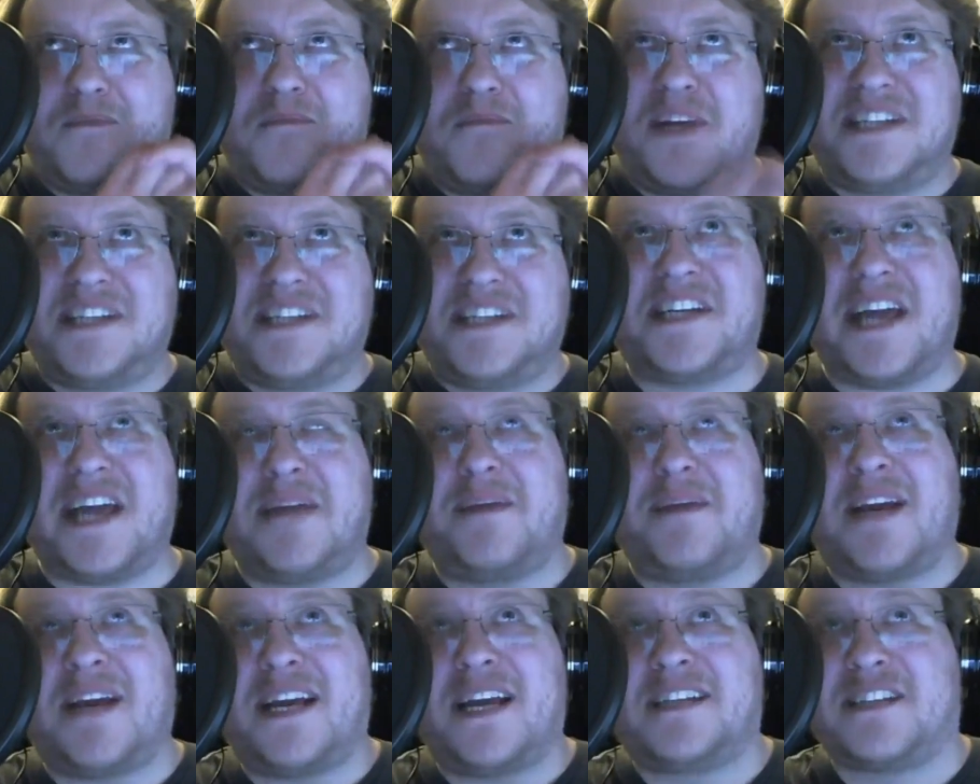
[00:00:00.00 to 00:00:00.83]
PC
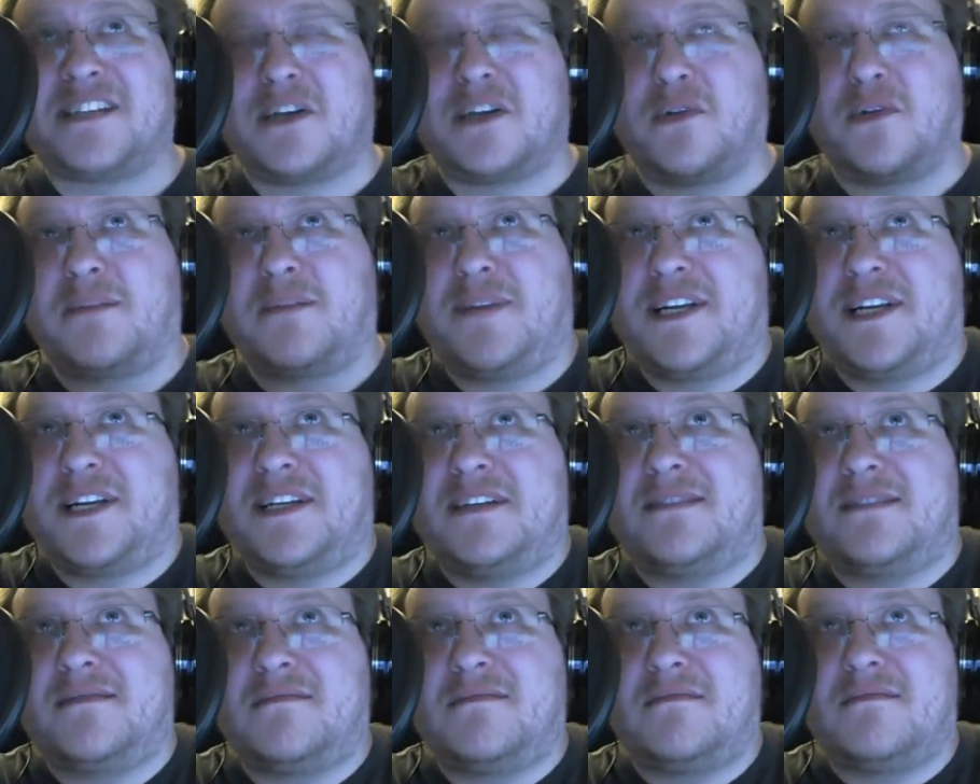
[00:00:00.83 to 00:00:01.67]
gaming isn't going to
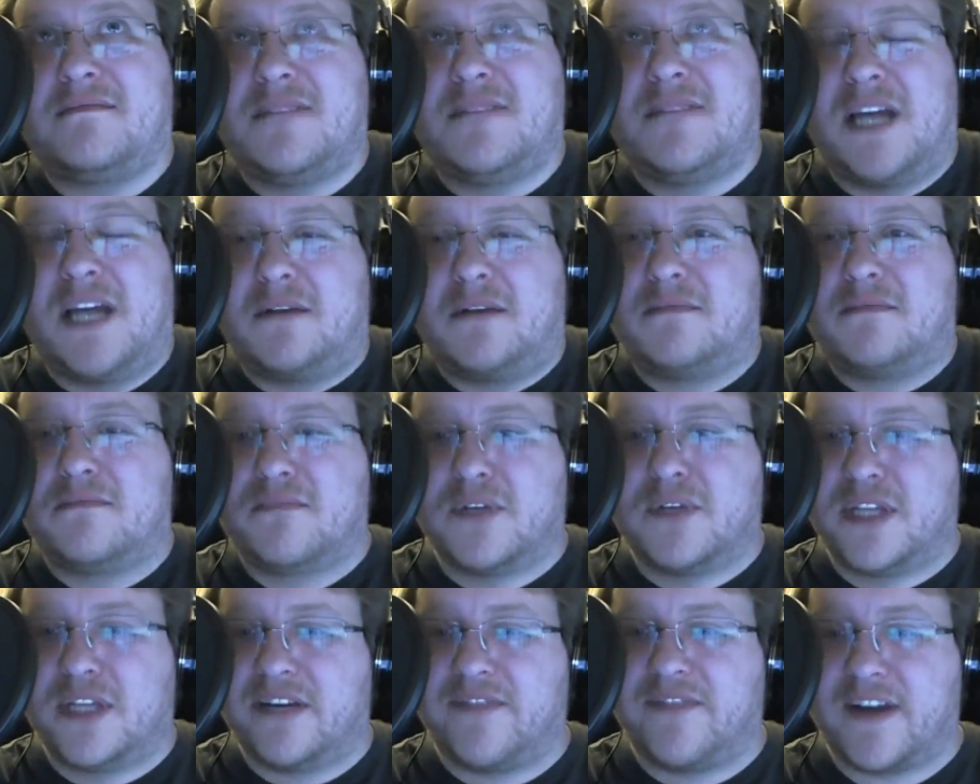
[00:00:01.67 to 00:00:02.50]
be,
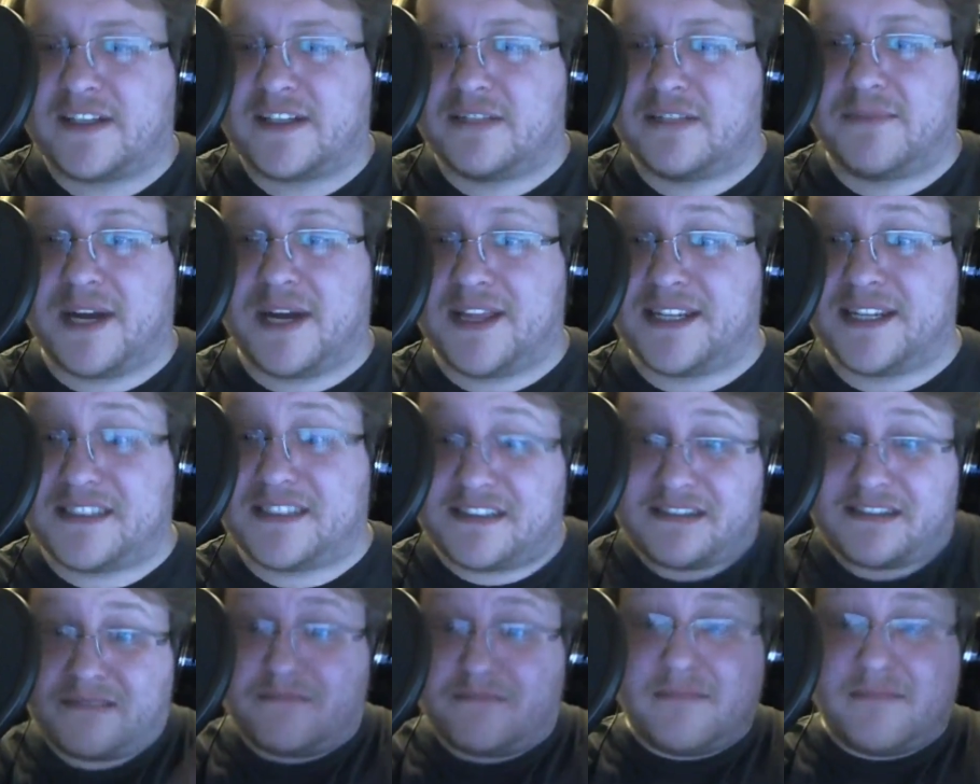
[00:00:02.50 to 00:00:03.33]
really affected by
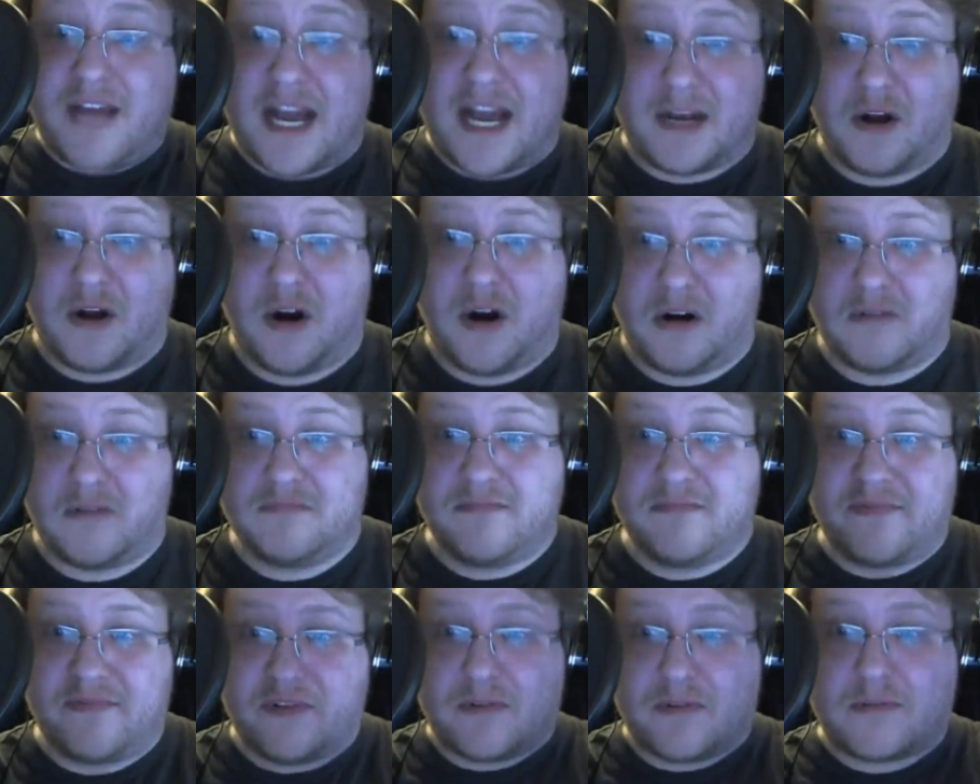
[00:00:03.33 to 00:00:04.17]
this at all
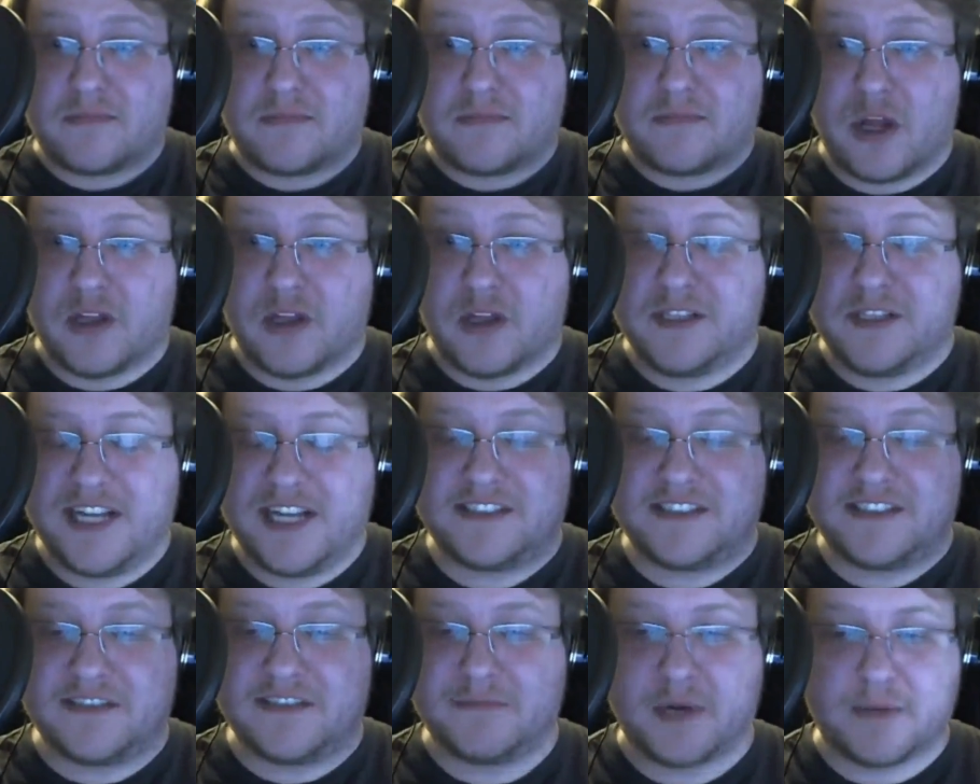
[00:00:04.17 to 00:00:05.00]
for all
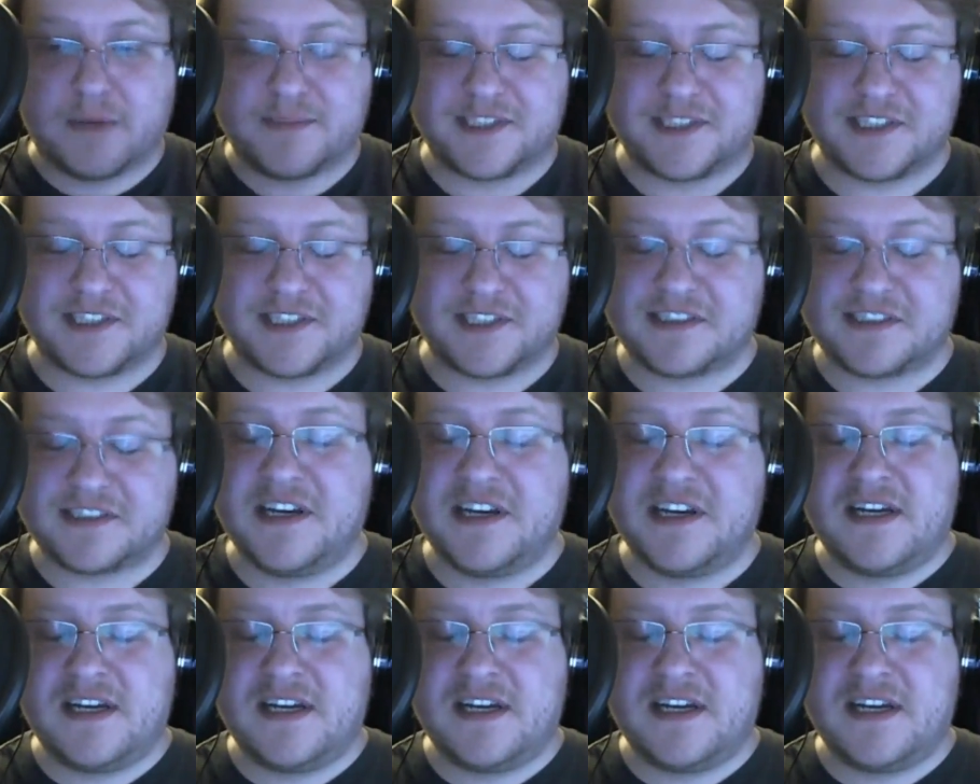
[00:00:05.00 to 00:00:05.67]
intents and purposes.